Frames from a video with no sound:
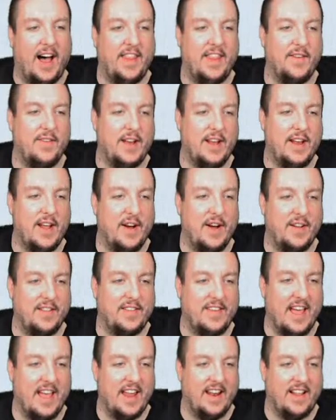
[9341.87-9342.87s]
then we know it's
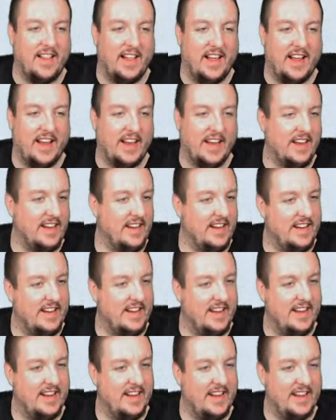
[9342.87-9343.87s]
kind of like,
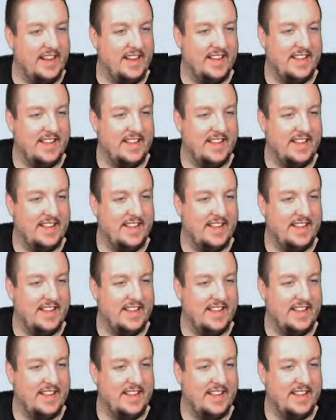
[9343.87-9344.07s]
eh.